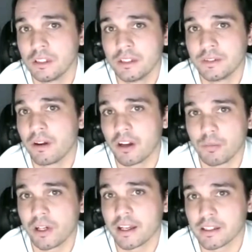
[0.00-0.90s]
during
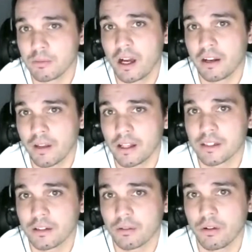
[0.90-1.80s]
black swan
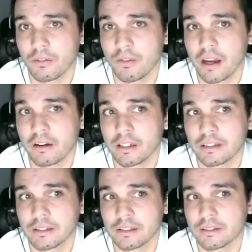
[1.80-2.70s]
events like
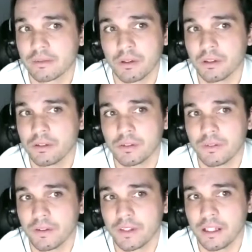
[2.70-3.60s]
coronavirus will lose
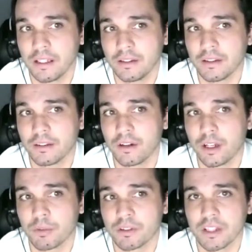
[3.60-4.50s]
15 to
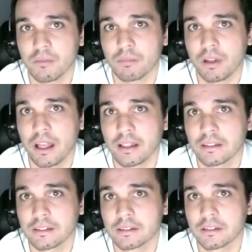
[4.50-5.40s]
30%
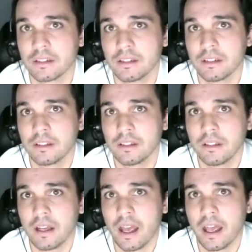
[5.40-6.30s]
plus.
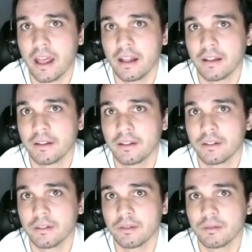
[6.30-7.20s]
And
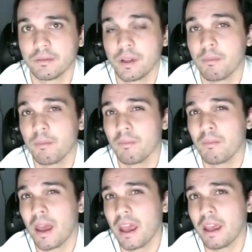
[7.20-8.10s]
we
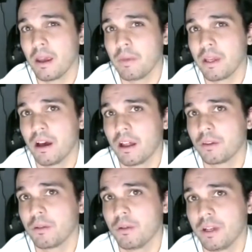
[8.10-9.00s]
may be
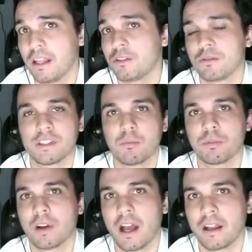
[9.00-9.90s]
onto an interesting
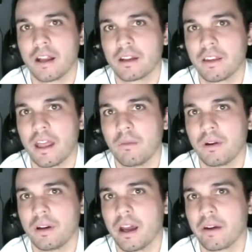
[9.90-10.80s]
product that
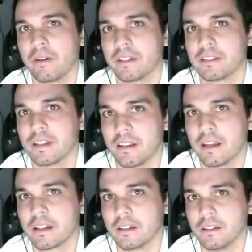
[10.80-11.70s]
we're not going to say
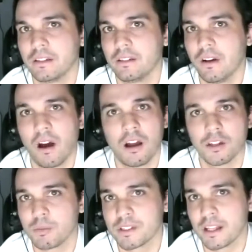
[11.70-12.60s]
that could
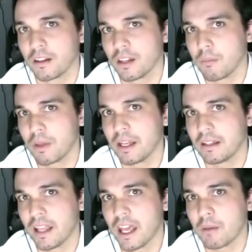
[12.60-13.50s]
100%
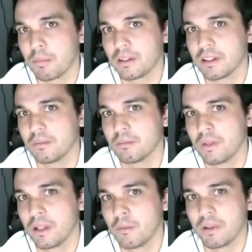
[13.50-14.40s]
eliminate that, but to
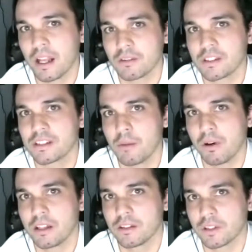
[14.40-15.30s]
potentially
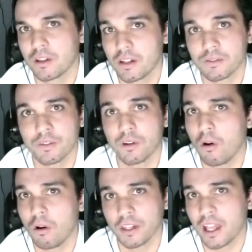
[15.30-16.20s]
stabilize returns for
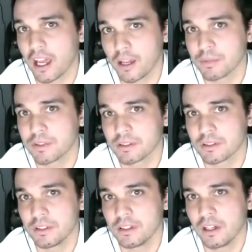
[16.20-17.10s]
all
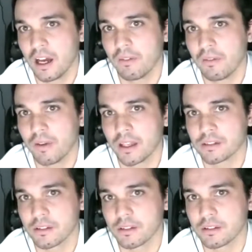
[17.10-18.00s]
types of
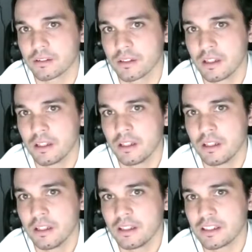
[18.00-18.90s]
investors,
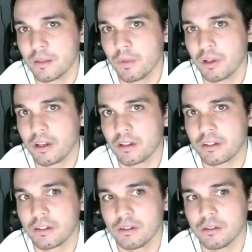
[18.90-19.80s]
similar
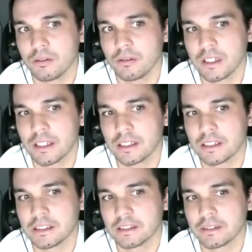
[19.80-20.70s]

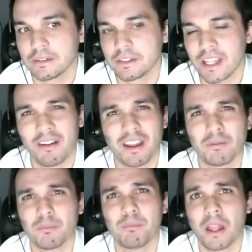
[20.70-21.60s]
to, say, like
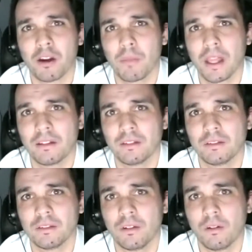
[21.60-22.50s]
Betterment
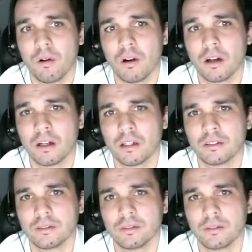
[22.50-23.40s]
or
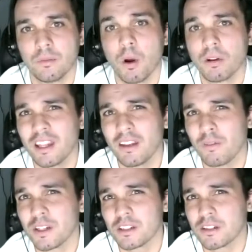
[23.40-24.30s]

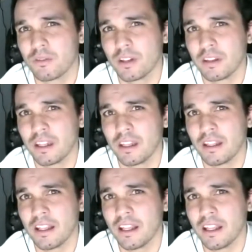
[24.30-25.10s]
Motif, which isn't really,